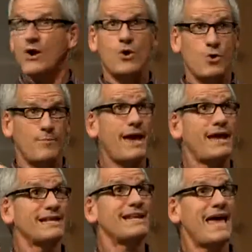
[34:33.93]
who
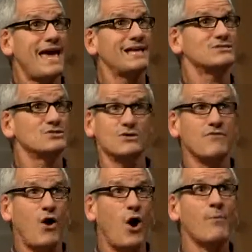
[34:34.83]
made an end of
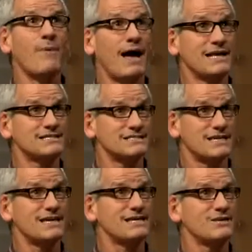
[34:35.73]
all my
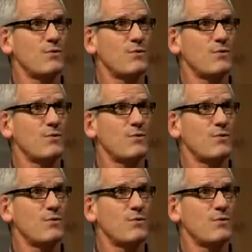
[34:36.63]
sin.